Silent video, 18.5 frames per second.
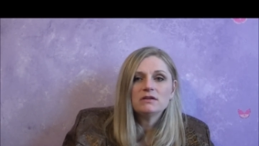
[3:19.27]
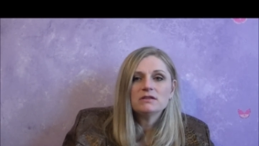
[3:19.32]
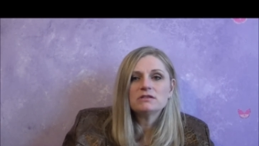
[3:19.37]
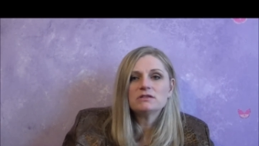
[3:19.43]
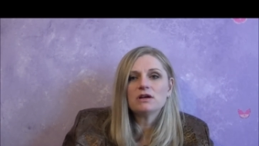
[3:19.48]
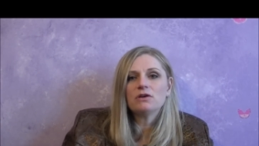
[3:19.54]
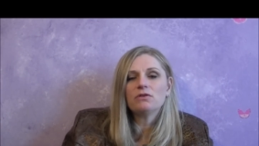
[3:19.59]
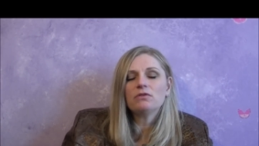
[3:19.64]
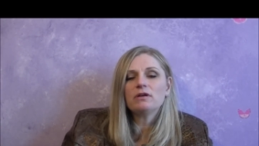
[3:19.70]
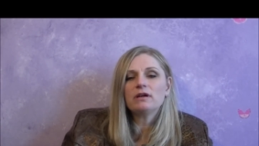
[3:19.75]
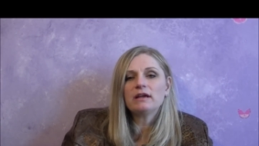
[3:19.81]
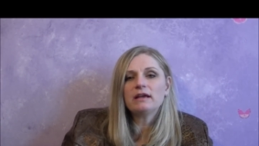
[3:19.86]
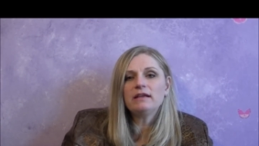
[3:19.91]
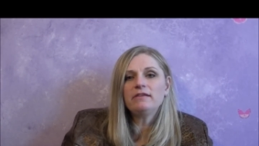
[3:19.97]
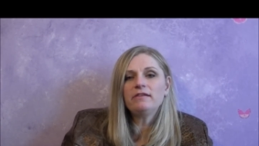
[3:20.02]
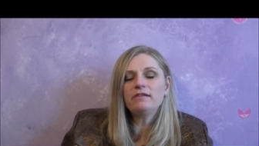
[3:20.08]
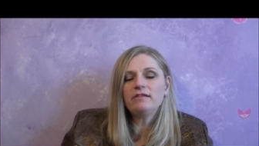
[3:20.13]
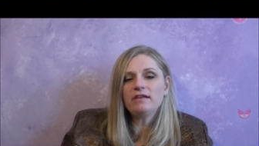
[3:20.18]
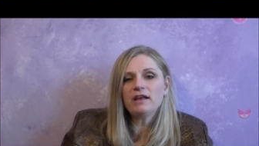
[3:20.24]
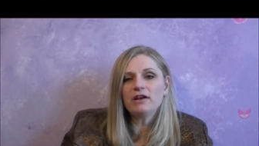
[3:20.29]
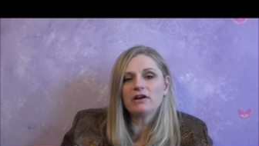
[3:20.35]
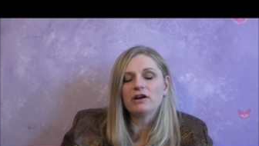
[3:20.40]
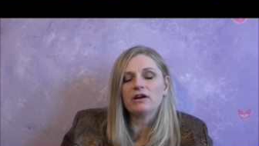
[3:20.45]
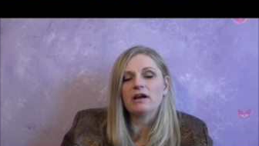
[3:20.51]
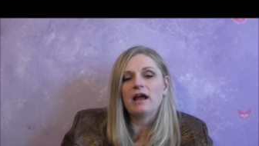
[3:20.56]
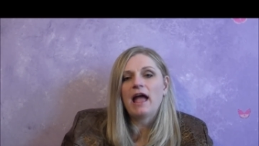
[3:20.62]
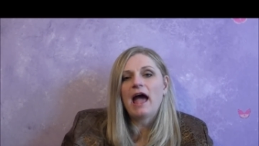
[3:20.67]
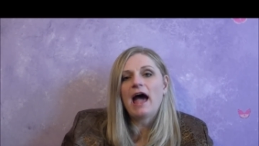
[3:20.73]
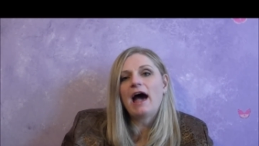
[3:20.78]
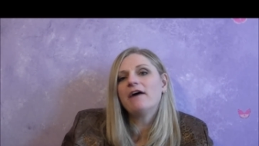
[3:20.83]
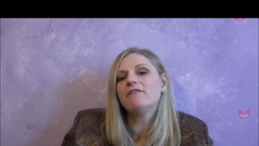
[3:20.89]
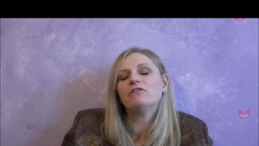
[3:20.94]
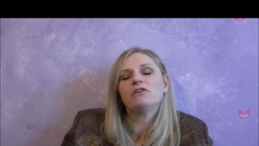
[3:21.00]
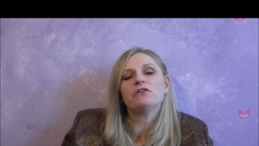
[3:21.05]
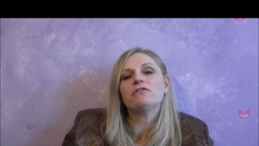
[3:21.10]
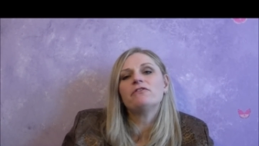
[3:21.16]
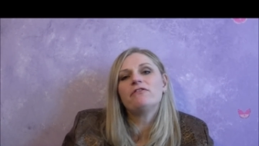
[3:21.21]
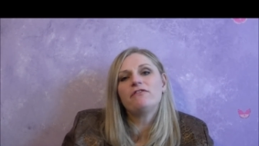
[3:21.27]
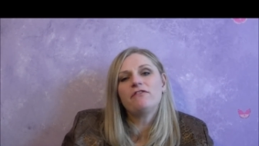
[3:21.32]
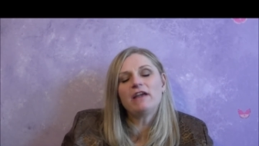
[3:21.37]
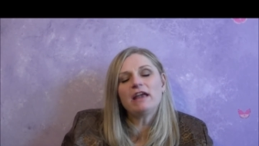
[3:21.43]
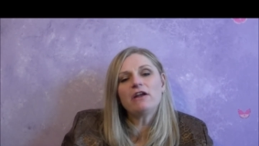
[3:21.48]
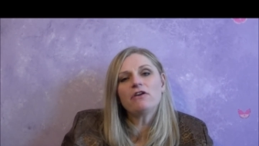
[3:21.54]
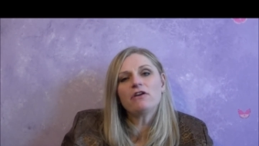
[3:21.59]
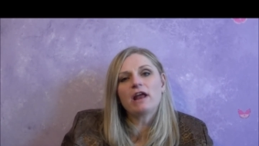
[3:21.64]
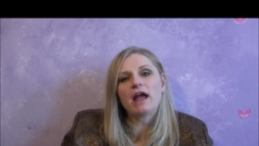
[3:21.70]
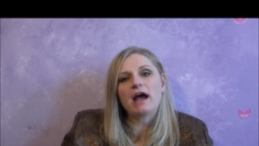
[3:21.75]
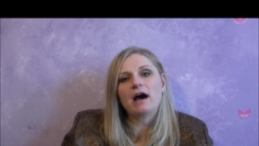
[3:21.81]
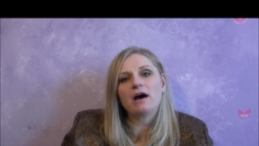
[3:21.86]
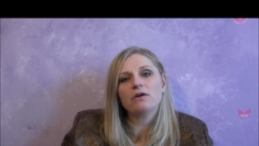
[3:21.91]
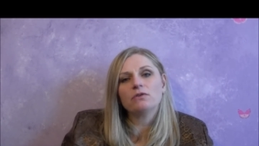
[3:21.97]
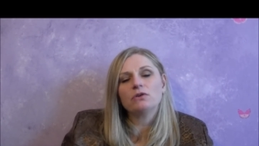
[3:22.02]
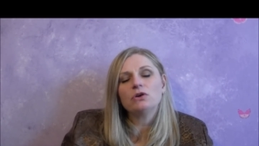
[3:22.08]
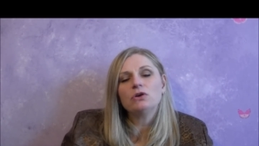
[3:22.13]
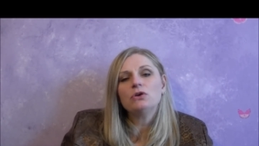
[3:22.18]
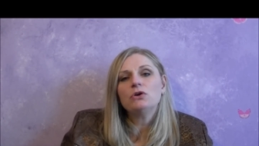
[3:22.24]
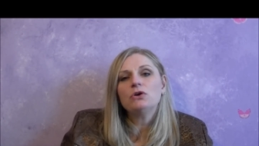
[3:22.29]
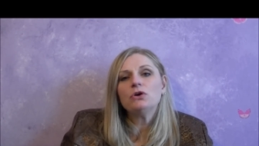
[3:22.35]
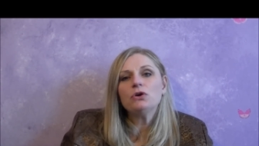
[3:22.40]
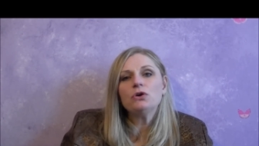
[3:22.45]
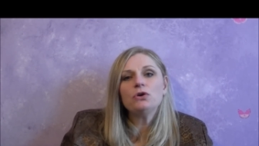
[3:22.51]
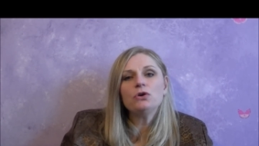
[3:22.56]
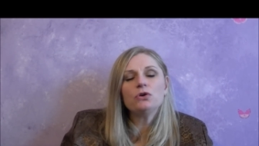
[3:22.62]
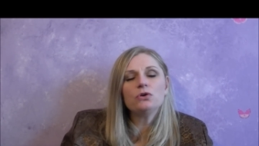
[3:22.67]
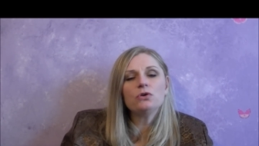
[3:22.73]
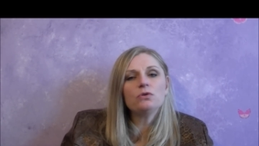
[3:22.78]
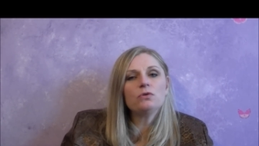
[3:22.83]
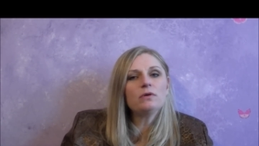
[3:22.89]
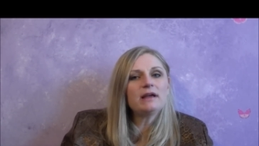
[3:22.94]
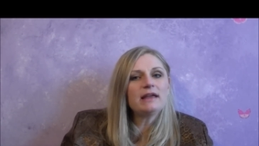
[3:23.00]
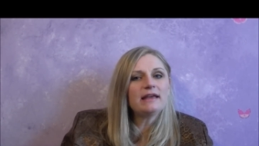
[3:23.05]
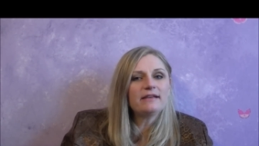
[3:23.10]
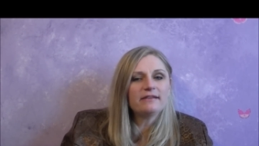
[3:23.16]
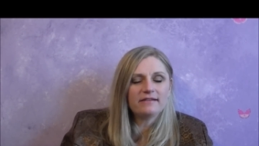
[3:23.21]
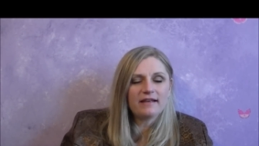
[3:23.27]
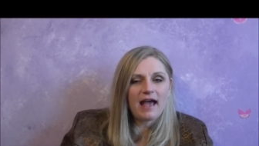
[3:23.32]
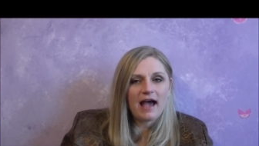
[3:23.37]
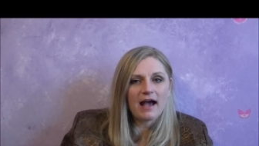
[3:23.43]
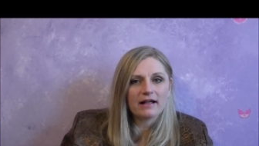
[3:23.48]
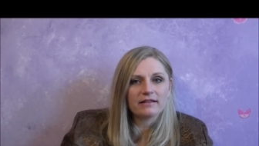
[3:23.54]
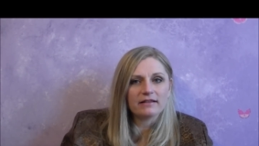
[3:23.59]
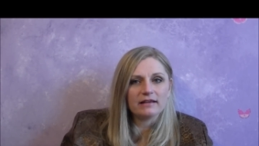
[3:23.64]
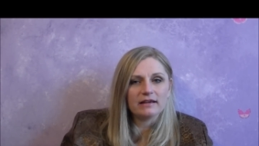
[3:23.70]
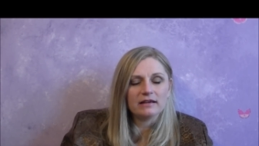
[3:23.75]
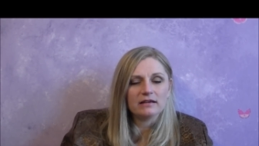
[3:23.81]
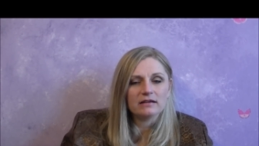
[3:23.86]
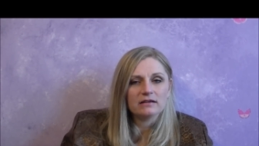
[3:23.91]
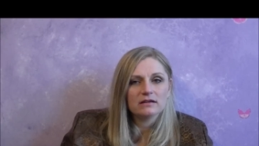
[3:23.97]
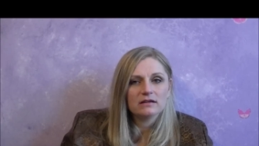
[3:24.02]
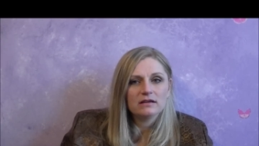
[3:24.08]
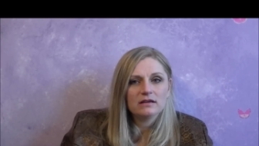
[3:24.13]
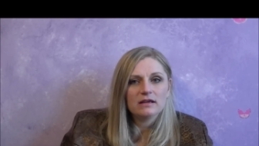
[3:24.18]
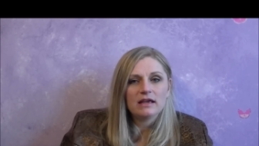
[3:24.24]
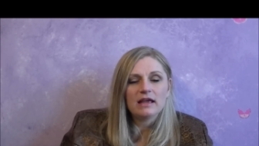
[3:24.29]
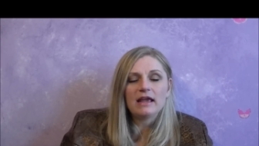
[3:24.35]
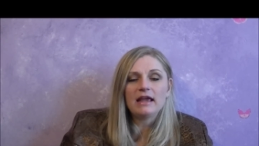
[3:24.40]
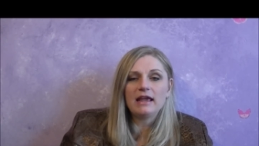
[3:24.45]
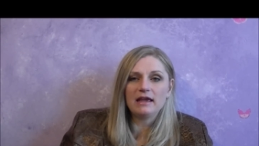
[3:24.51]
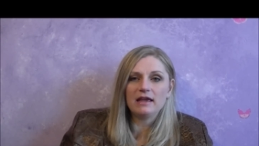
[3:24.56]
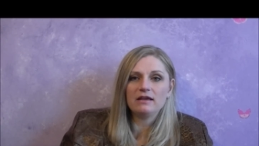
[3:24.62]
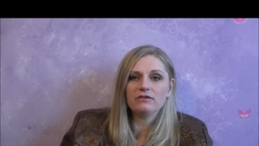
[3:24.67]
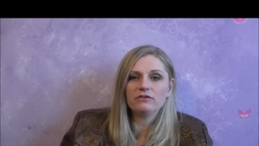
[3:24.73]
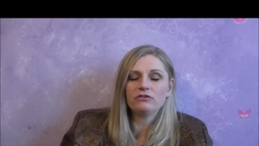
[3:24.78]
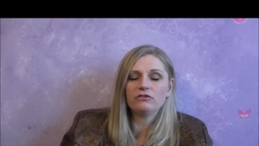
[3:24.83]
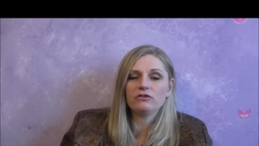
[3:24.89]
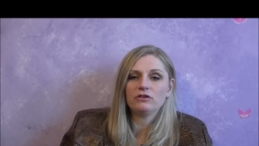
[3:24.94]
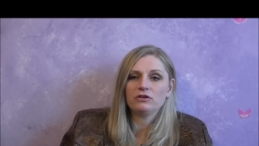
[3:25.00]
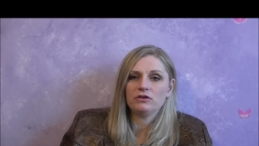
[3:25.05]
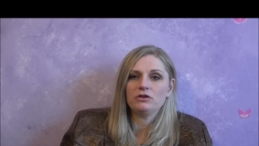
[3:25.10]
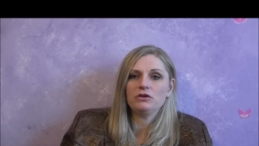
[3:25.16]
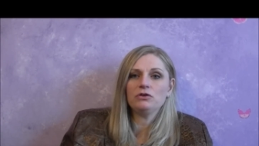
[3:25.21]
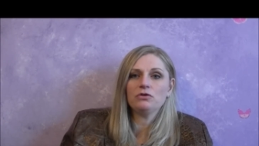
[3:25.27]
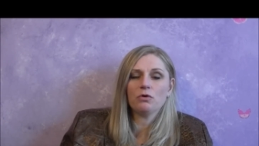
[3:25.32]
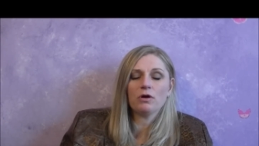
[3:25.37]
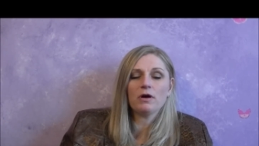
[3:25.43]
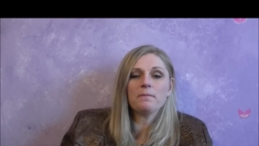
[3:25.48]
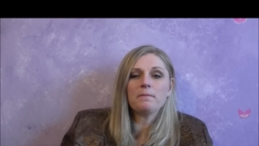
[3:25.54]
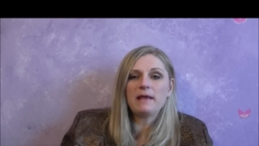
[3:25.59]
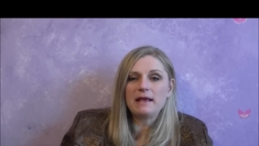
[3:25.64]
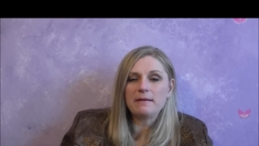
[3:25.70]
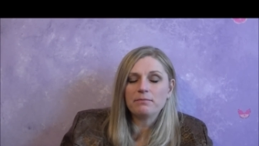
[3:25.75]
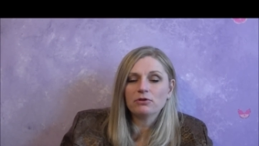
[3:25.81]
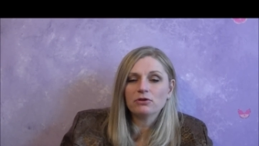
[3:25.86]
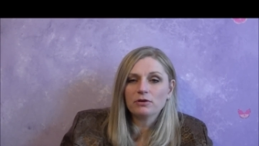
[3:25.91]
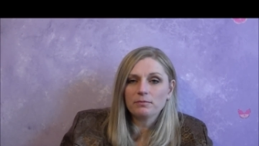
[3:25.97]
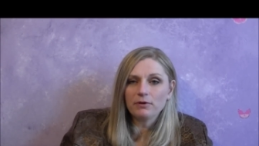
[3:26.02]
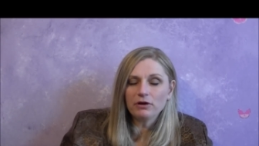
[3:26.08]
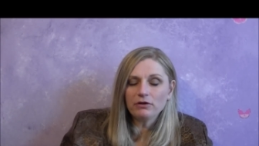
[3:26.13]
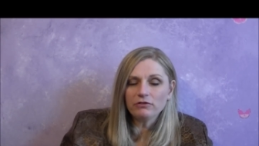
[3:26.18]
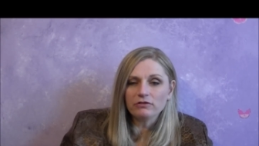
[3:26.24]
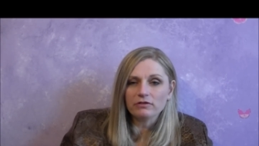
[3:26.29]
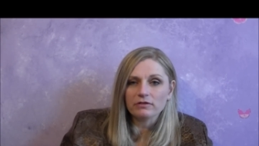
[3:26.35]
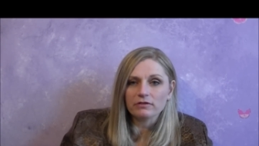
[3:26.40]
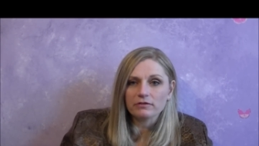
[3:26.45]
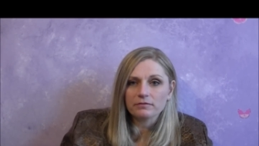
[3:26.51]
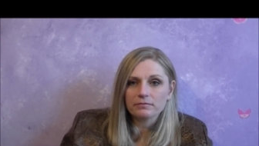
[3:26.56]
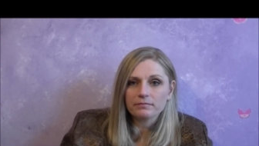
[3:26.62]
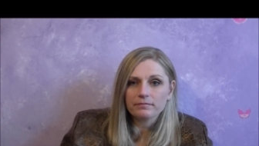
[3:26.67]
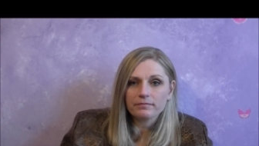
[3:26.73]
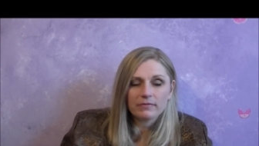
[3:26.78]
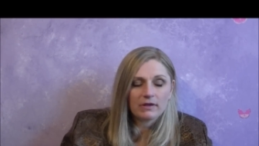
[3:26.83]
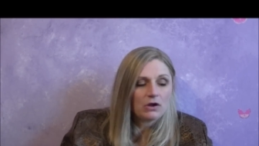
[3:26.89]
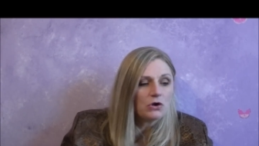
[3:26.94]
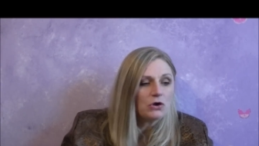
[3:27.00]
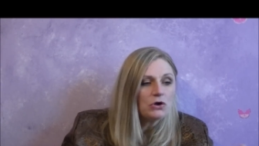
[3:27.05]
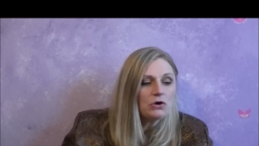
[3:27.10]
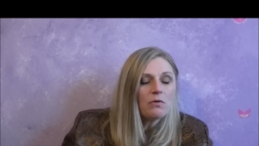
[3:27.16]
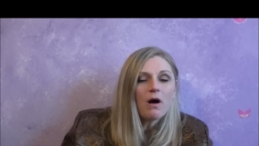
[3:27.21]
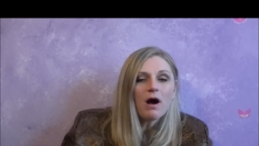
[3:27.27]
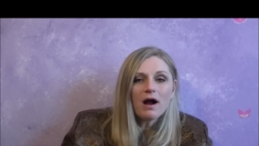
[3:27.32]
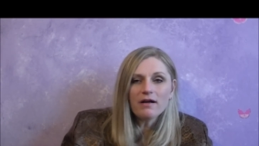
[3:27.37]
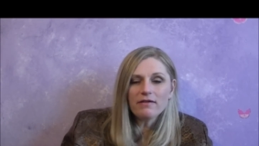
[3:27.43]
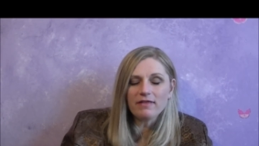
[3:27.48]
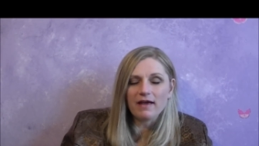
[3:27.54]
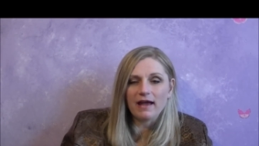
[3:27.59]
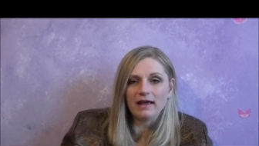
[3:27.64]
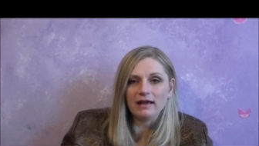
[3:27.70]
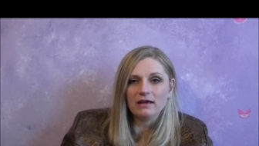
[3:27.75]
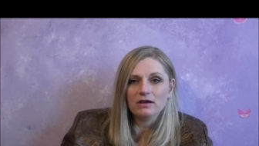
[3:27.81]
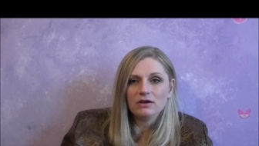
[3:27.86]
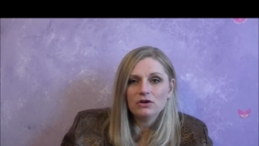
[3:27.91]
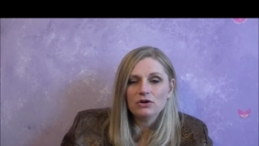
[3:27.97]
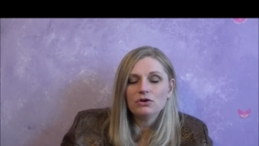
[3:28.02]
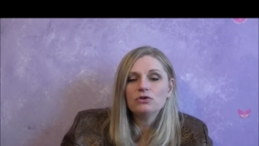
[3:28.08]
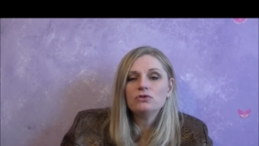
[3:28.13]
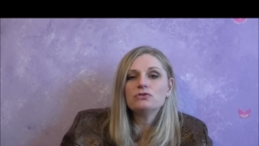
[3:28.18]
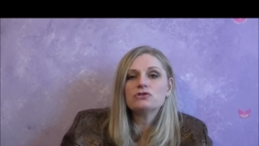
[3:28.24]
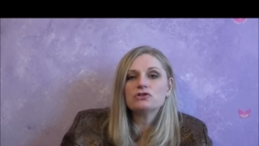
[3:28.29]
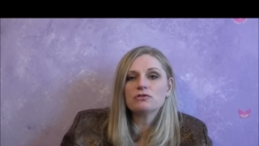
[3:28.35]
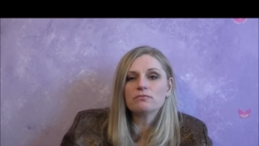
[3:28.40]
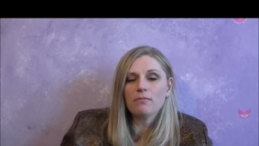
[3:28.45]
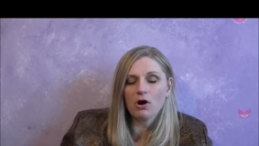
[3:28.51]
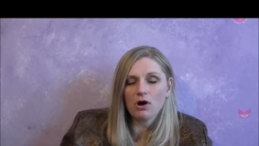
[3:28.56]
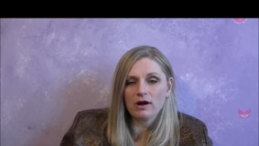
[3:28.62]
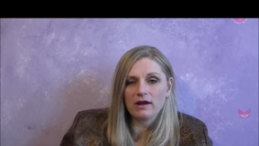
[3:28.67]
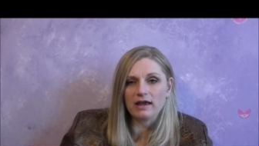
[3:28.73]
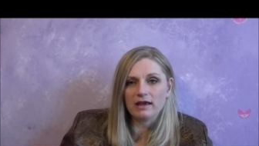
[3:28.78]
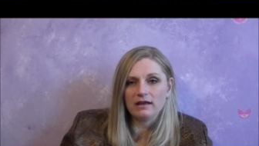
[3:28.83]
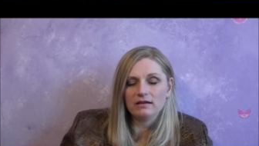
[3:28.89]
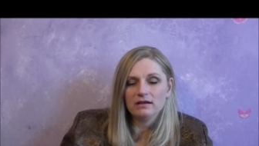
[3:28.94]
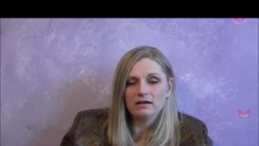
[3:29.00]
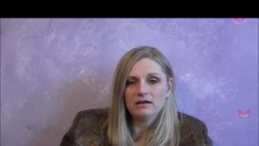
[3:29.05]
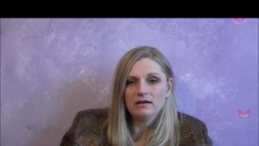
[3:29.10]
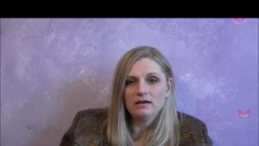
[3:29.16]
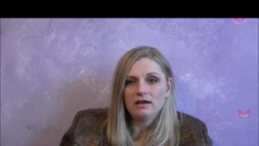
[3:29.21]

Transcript: So consider, have you figured out who exactly is your people or persons. Who are they? Who's your market?